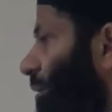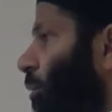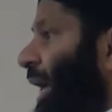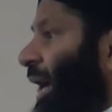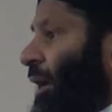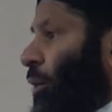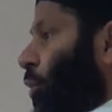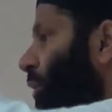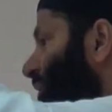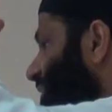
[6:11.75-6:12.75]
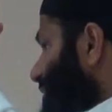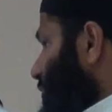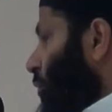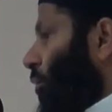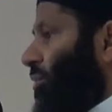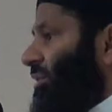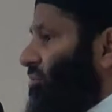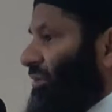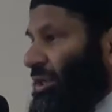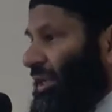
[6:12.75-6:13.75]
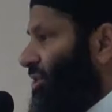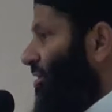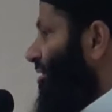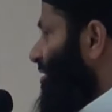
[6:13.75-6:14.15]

All its rules, its regulations,